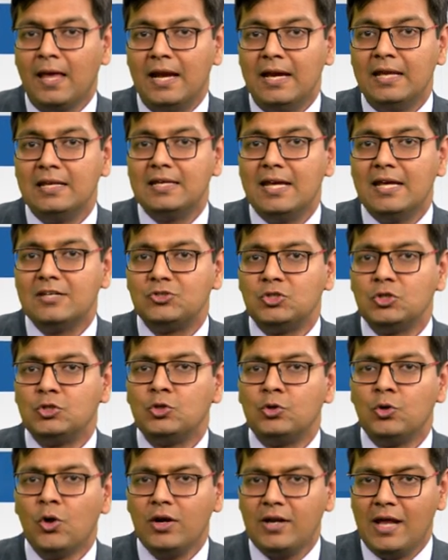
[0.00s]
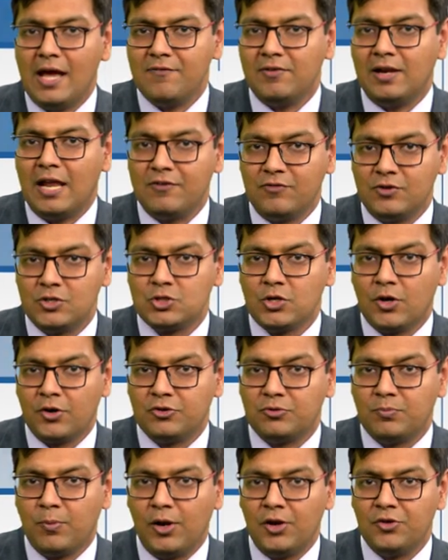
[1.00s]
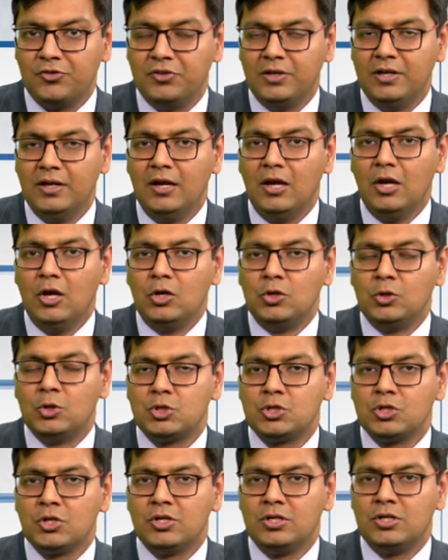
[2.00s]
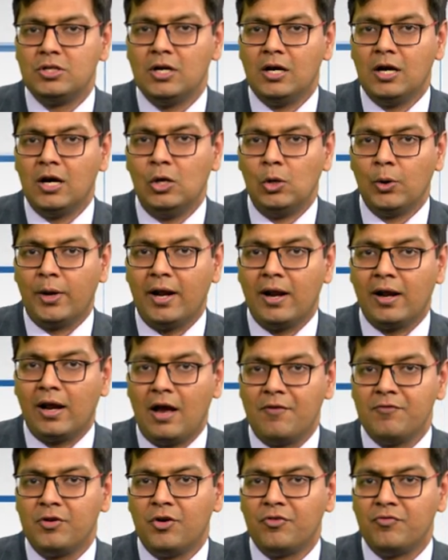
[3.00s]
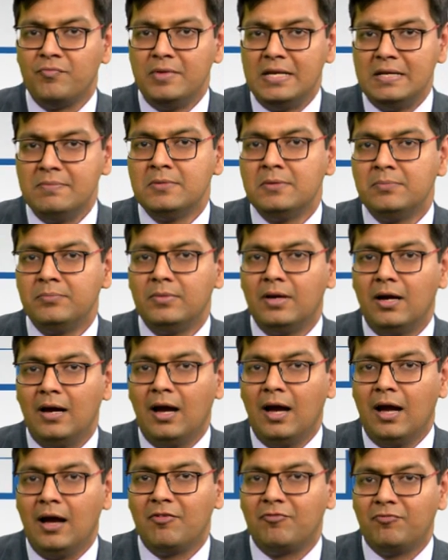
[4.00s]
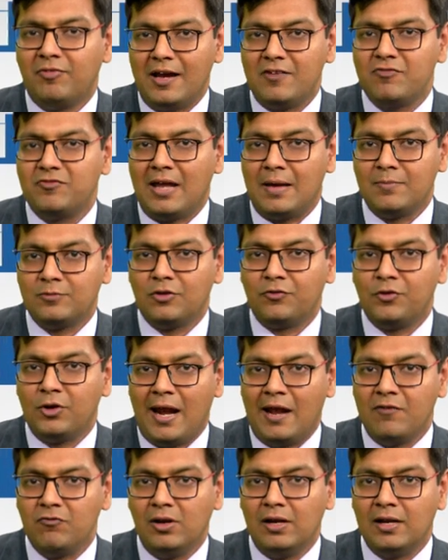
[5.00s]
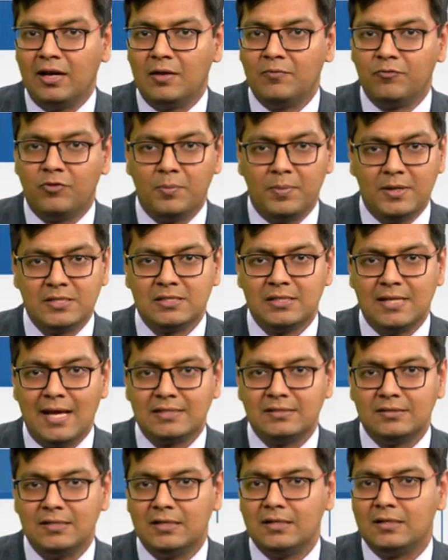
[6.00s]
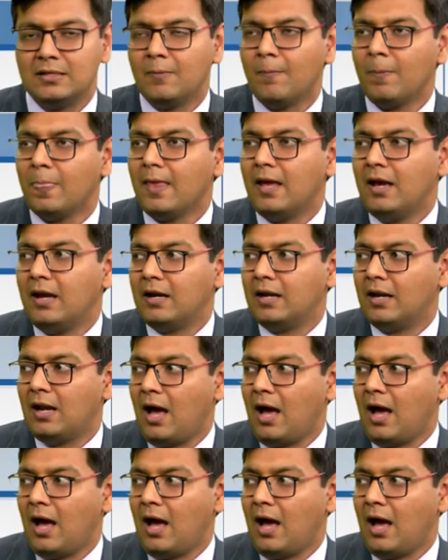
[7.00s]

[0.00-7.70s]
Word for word: In case you do not have a life insurance policy, you should uh, look at a cover of minimum uh, five times of your annual income for personal accident. Right.